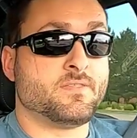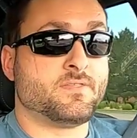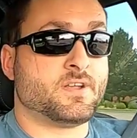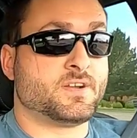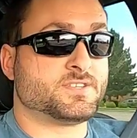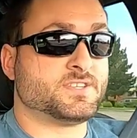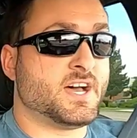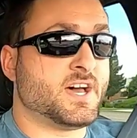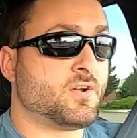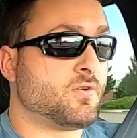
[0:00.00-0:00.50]

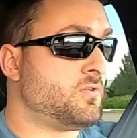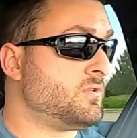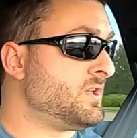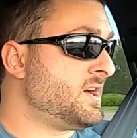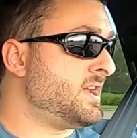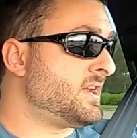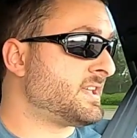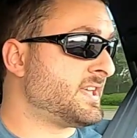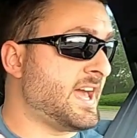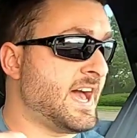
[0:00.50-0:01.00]
There's not a whole
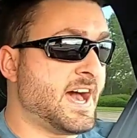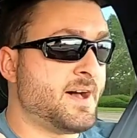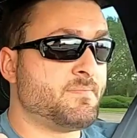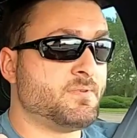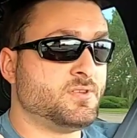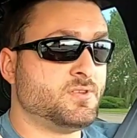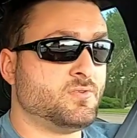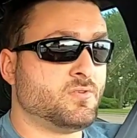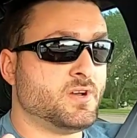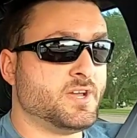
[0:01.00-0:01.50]
lot of
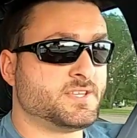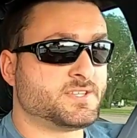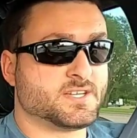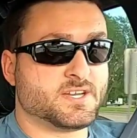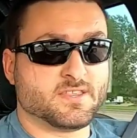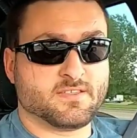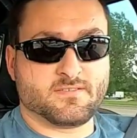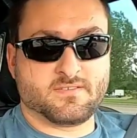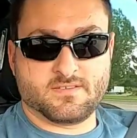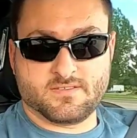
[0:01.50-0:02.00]
cabin noise.
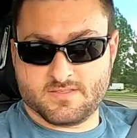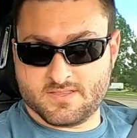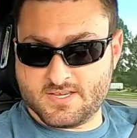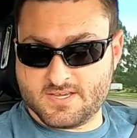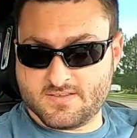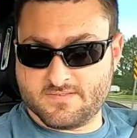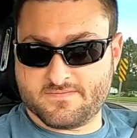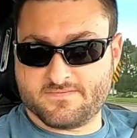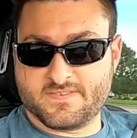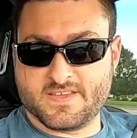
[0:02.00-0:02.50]

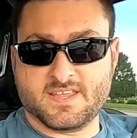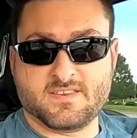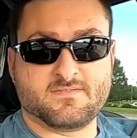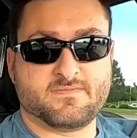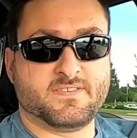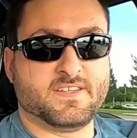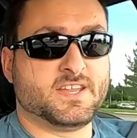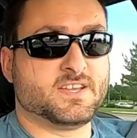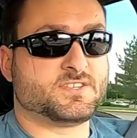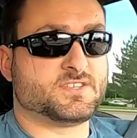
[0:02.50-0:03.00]
The fit
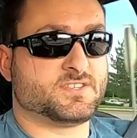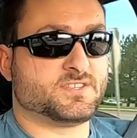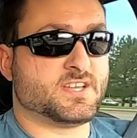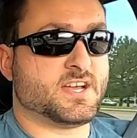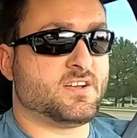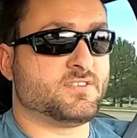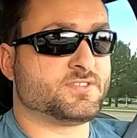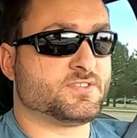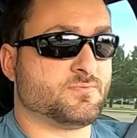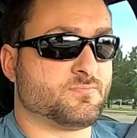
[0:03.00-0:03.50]
and finish is
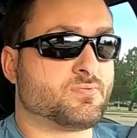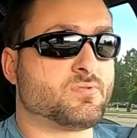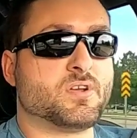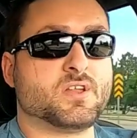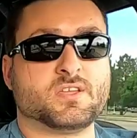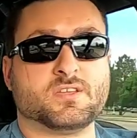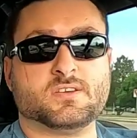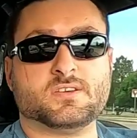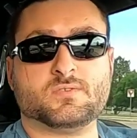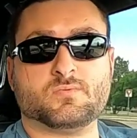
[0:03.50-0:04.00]
also
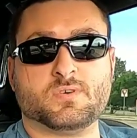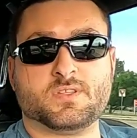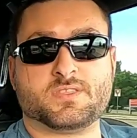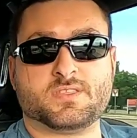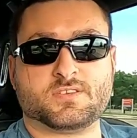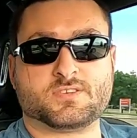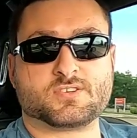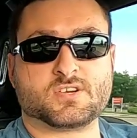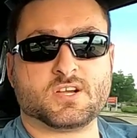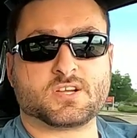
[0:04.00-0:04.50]
pretty good with
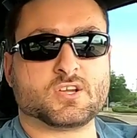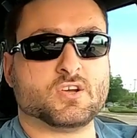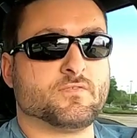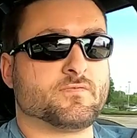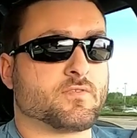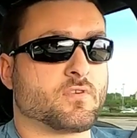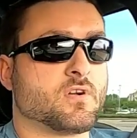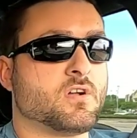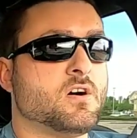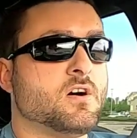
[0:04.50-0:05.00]
the truck
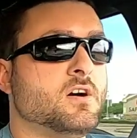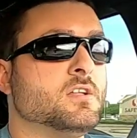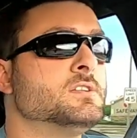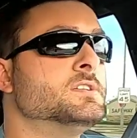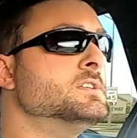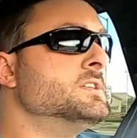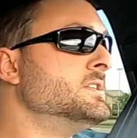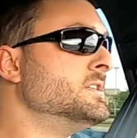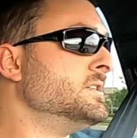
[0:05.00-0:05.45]
overall.